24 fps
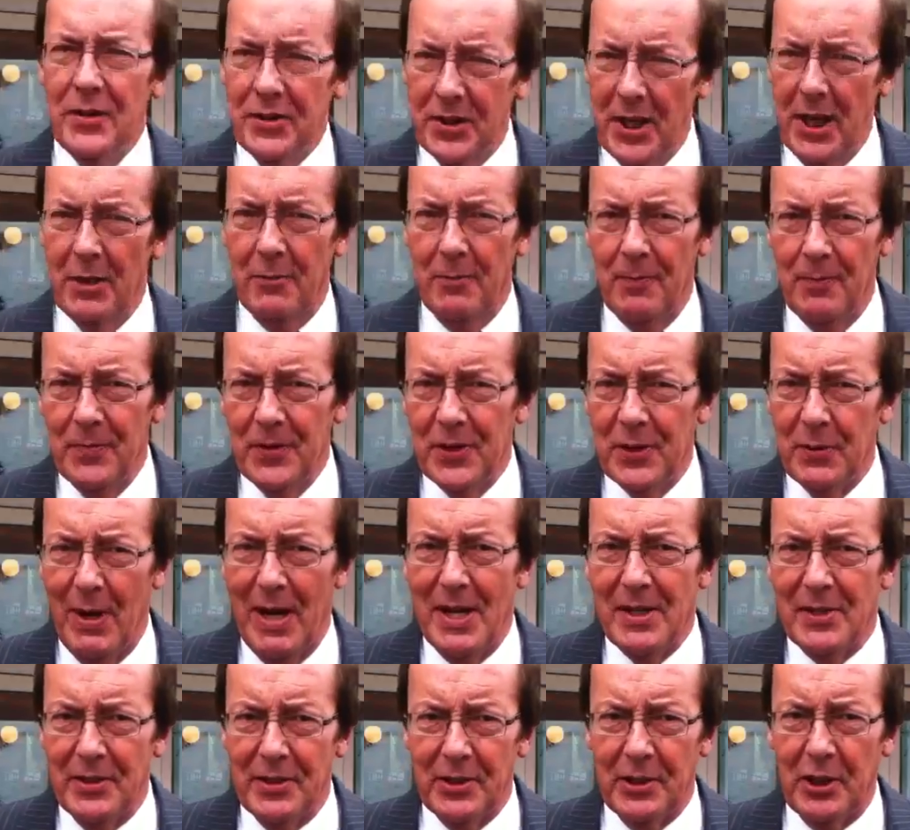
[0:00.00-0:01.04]
So, to
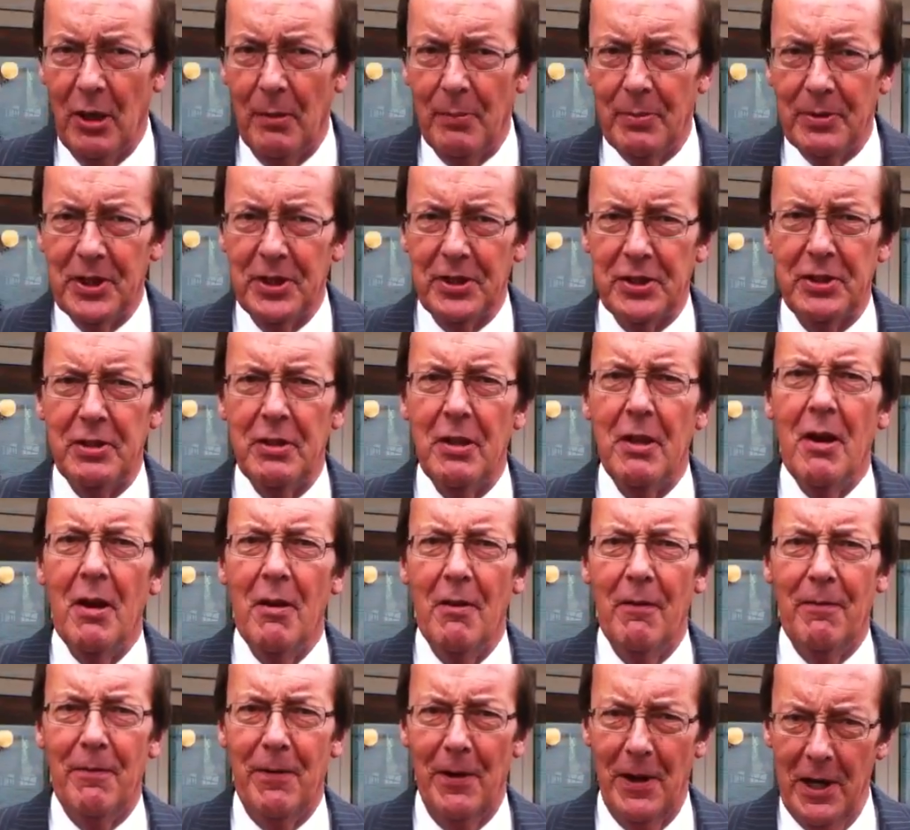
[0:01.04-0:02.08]
enter the competition,
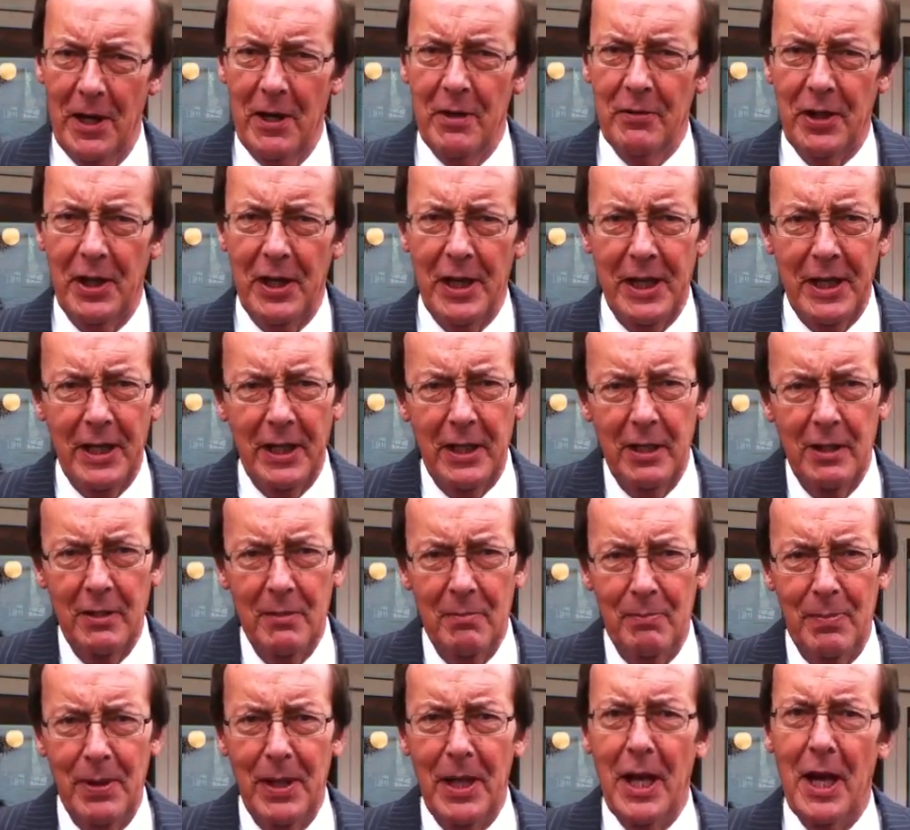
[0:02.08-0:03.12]
follow the link
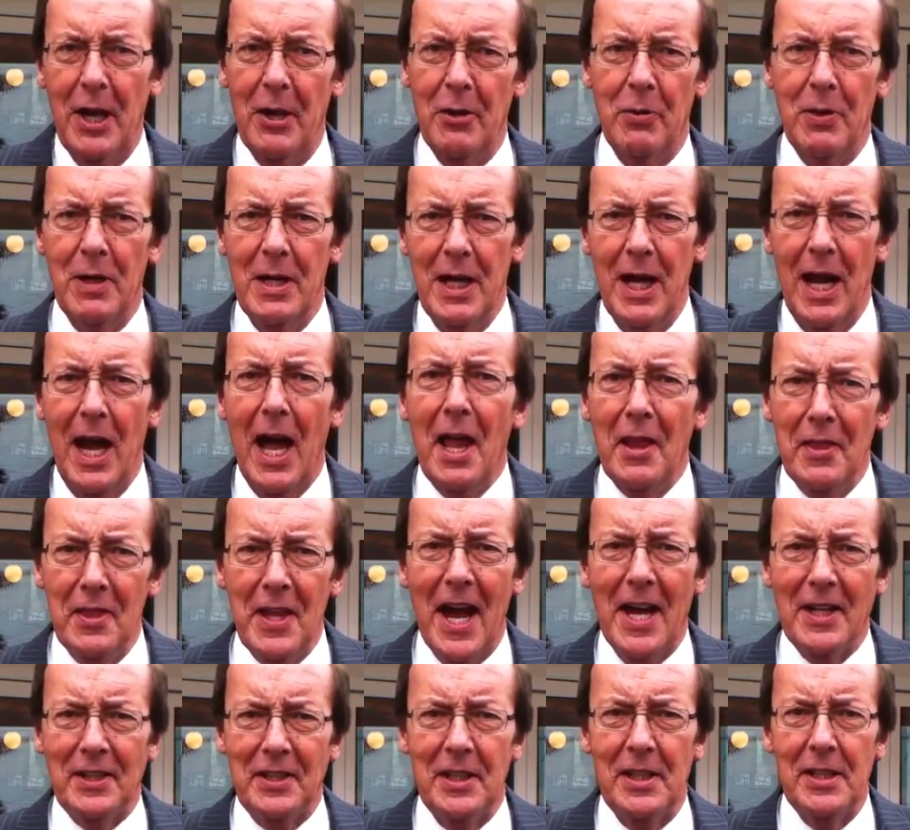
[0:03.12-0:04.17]
below. And
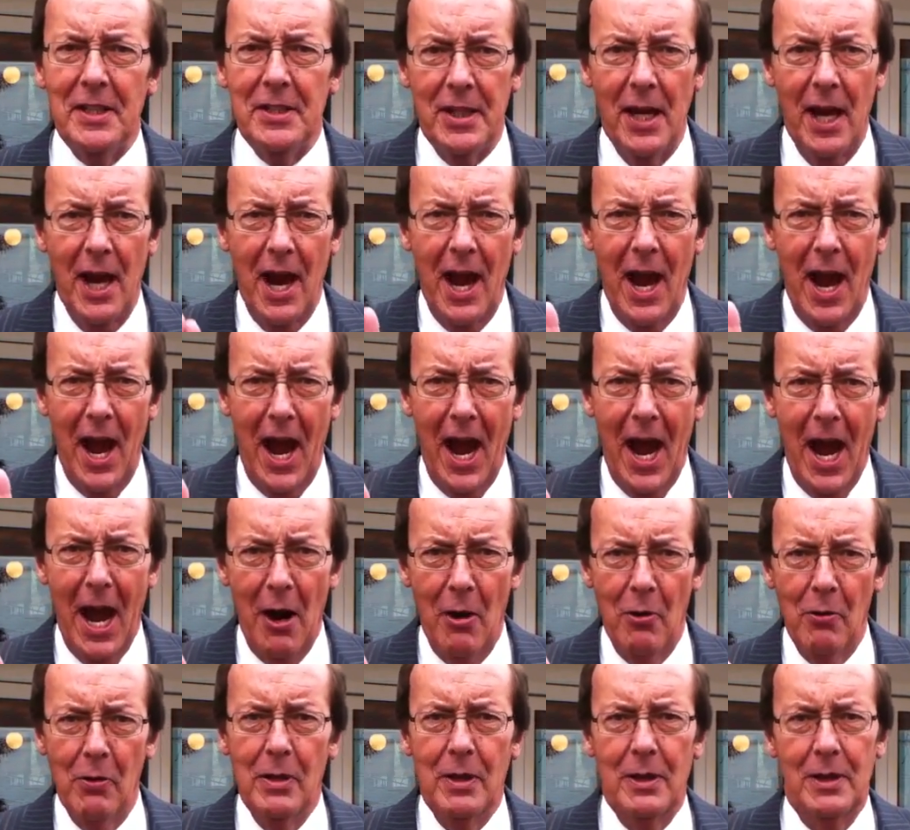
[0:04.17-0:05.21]
that is
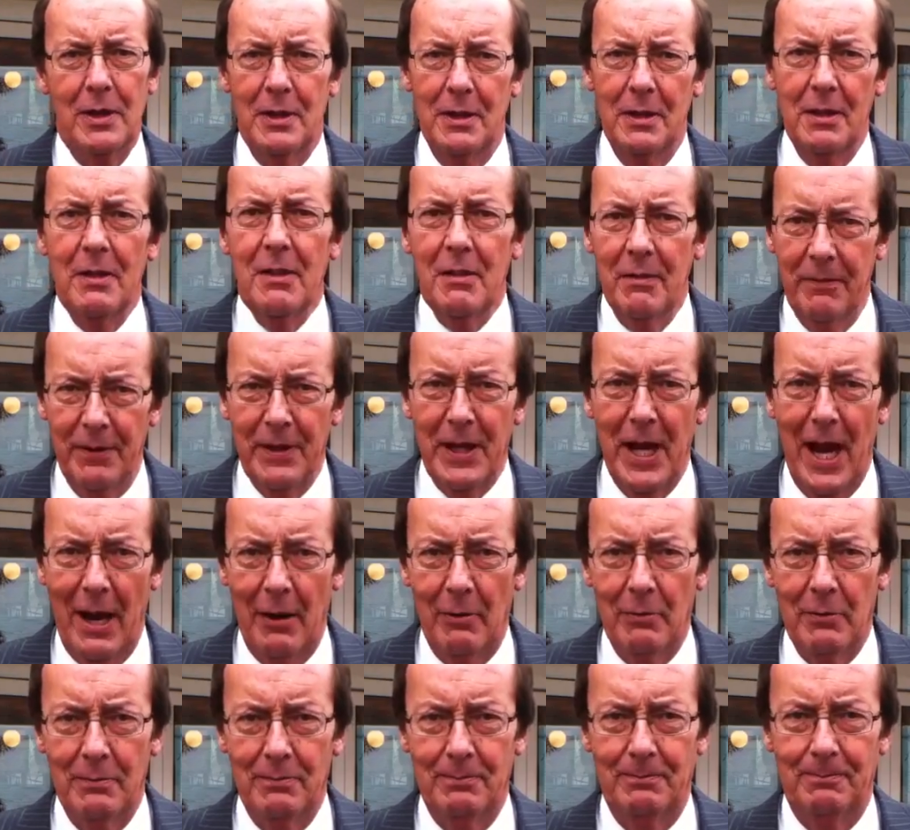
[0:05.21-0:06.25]
how. For
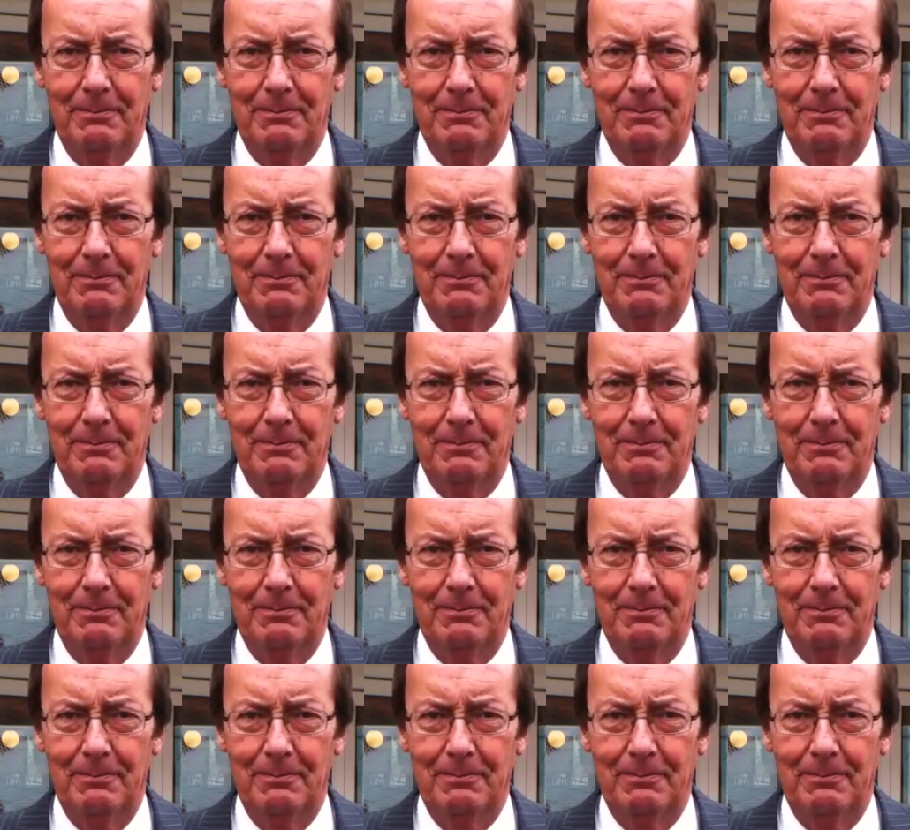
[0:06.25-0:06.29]
now.